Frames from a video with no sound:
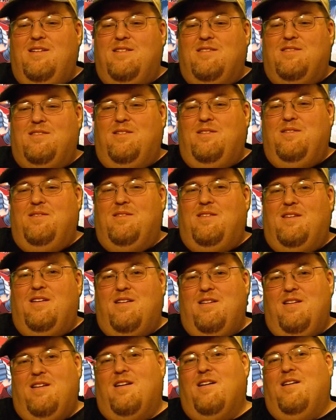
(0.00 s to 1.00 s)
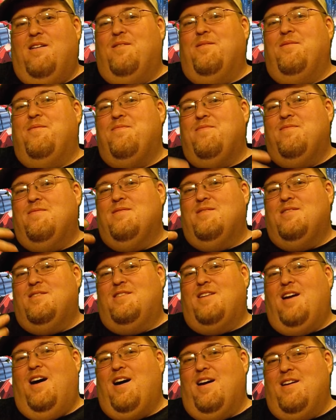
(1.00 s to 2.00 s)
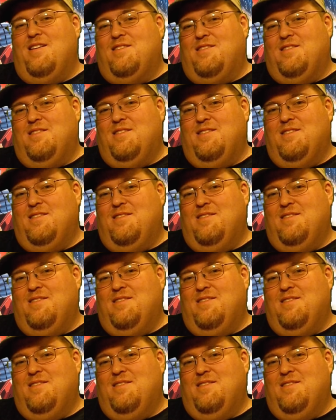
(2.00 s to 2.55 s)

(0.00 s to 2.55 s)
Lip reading: So there you go. Size.